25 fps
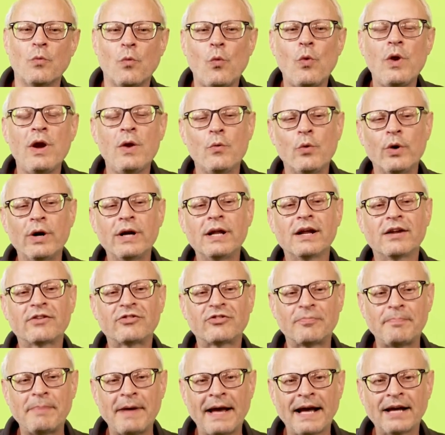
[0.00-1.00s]
We would
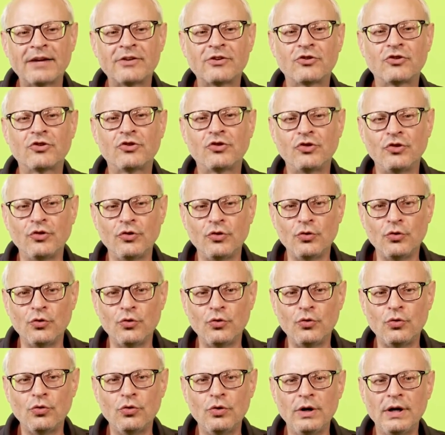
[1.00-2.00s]
expect
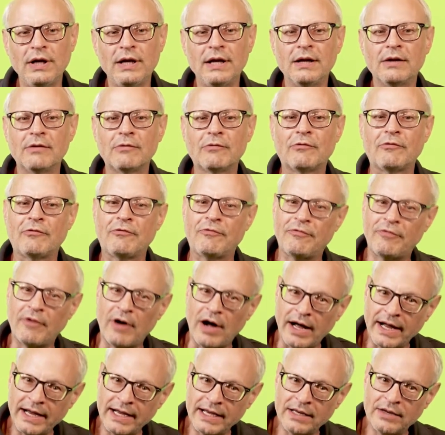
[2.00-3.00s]
to
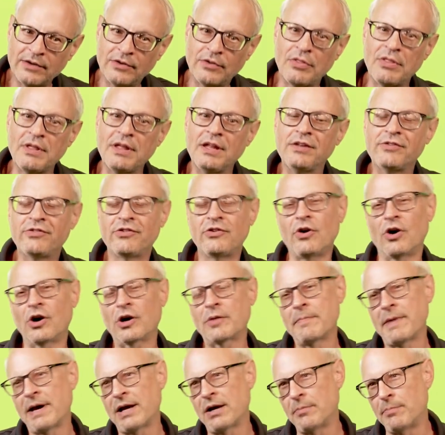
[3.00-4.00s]
find these
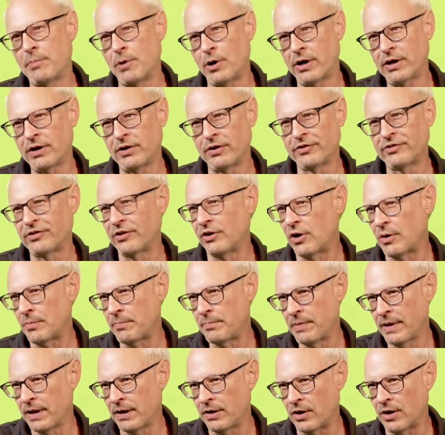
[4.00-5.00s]
dark matter particles in
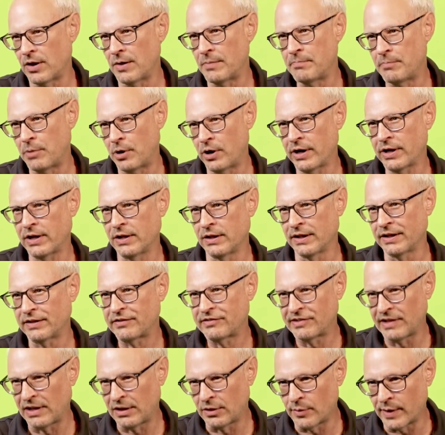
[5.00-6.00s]
our, in our particle
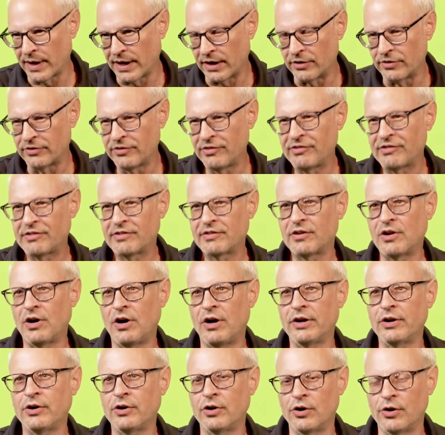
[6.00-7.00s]
accelerators
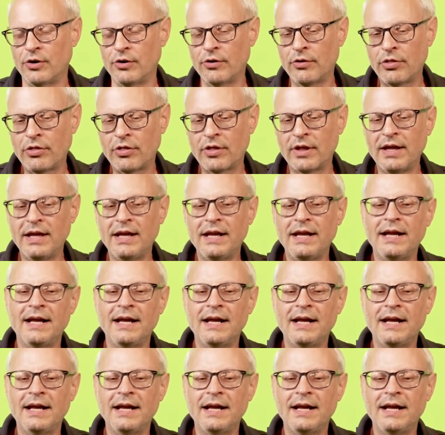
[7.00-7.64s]
on Earth.